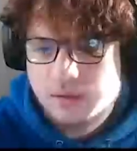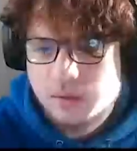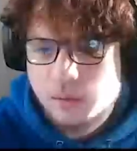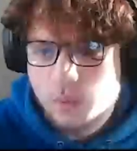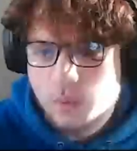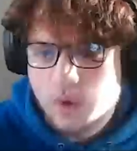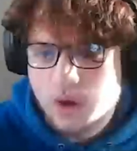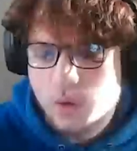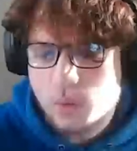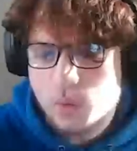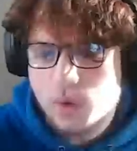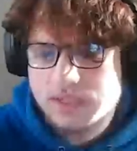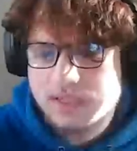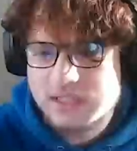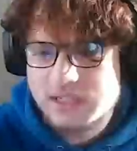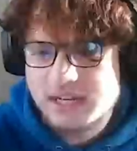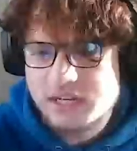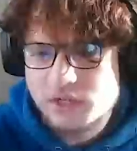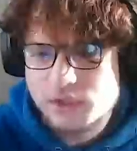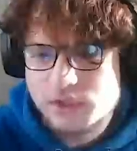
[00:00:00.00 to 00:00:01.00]

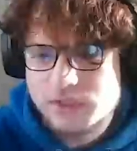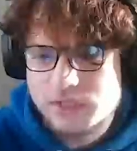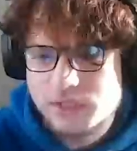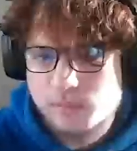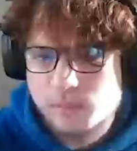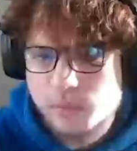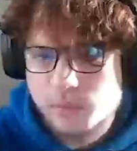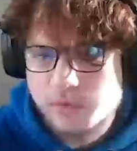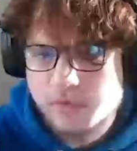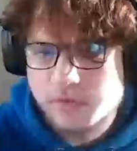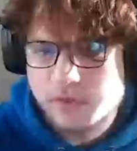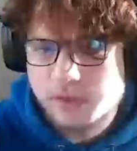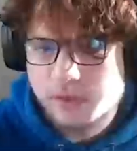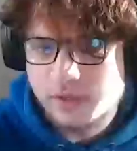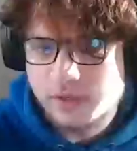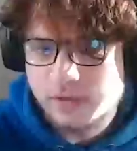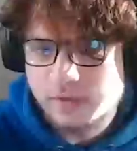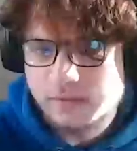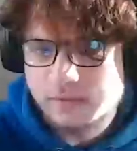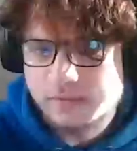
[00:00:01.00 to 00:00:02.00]
What's an interesting move
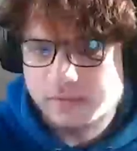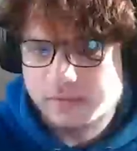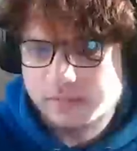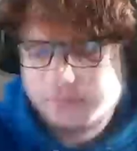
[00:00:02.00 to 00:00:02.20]
here?